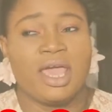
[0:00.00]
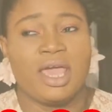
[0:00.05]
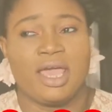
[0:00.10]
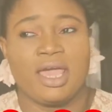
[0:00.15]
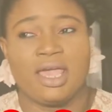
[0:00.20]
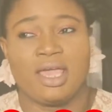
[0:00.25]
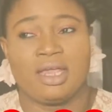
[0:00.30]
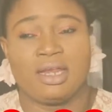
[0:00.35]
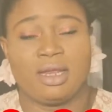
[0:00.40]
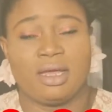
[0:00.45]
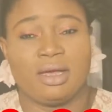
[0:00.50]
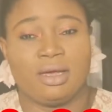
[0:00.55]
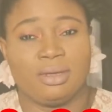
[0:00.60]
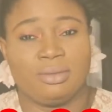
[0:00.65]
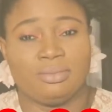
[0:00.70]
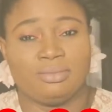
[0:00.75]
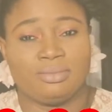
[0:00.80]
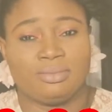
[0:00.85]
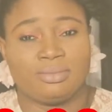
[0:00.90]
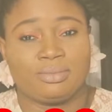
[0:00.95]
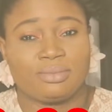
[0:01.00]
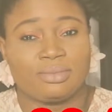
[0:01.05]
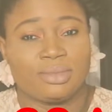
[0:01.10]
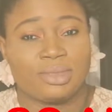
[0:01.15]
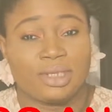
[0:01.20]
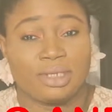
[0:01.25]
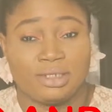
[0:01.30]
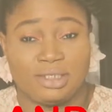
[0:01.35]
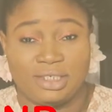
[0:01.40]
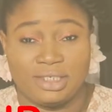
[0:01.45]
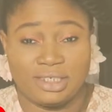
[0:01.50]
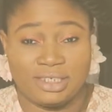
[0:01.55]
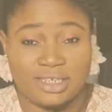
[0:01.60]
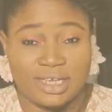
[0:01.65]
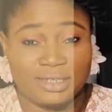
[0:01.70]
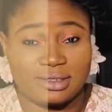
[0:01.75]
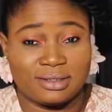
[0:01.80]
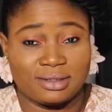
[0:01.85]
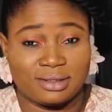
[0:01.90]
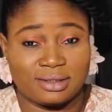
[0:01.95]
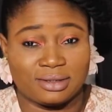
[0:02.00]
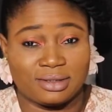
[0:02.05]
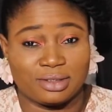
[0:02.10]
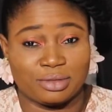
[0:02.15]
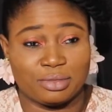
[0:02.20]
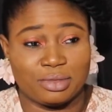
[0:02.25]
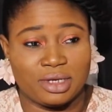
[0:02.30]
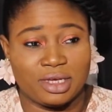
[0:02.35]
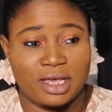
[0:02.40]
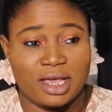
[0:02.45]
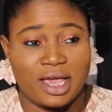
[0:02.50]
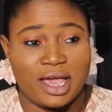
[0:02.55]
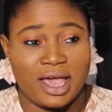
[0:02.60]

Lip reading: And she's a dear sister to me,